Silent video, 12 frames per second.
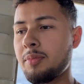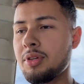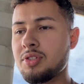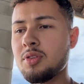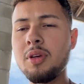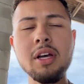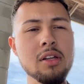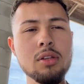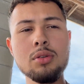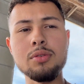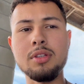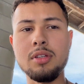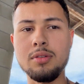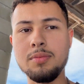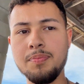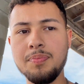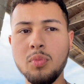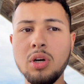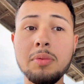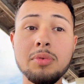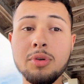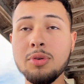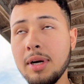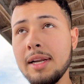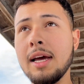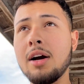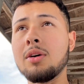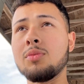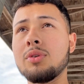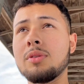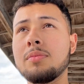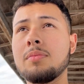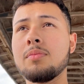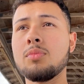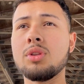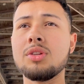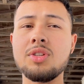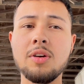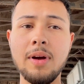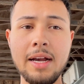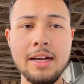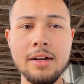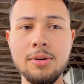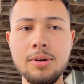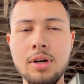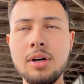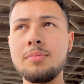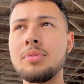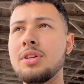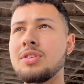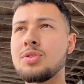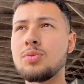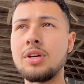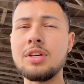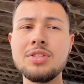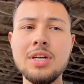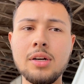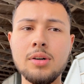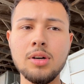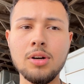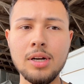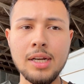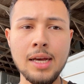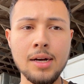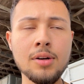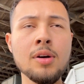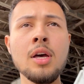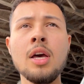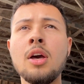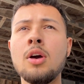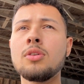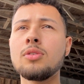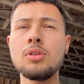But this can be like a little, you know, what I'm doing right now with the stuff I got going on, but this is what he's got going on right now.